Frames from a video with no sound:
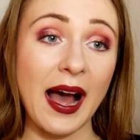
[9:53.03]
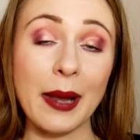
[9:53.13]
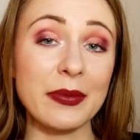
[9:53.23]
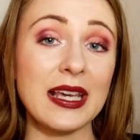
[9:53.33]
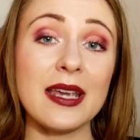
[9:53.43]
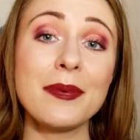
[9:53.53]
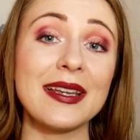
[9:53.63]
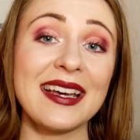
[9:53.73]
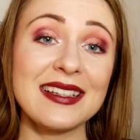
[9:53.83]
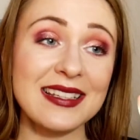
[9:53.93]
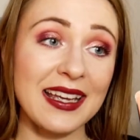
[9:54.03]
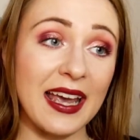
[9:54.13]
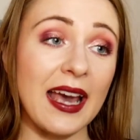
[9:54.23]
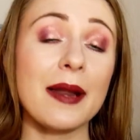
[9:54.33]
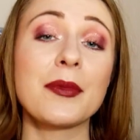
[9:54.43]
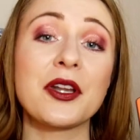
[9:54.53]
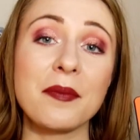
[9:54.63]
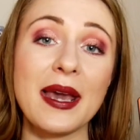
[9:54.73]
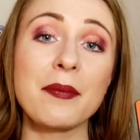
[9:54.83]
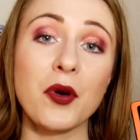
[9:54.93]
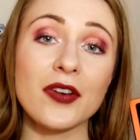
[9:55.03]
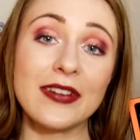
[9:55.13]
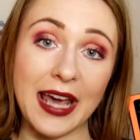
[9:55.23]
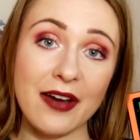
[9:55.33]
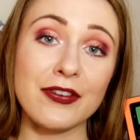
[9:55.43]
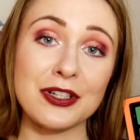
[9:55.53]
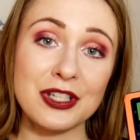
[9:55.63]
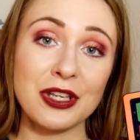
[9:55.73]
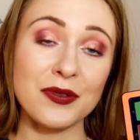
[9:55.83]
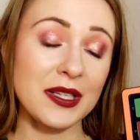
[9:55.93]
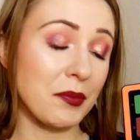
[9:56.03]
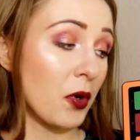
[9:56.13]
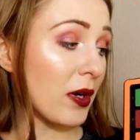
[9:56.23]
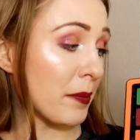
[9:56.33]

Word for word: I'm keeping it and I'm gonna make more of an effort to use it more,